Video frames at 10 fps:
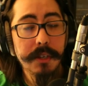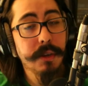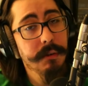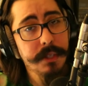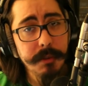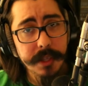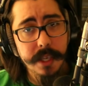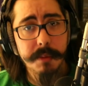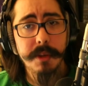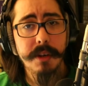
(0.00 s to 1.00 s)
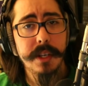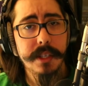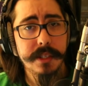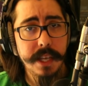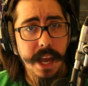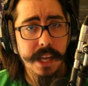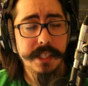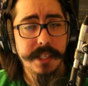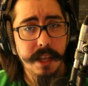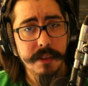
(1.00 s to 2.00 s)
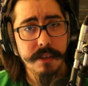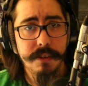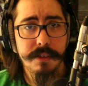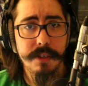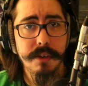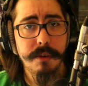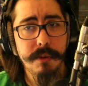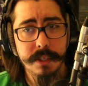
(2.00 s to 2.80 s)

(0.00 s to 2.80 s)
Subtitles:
Don't do what the community is telling you to do,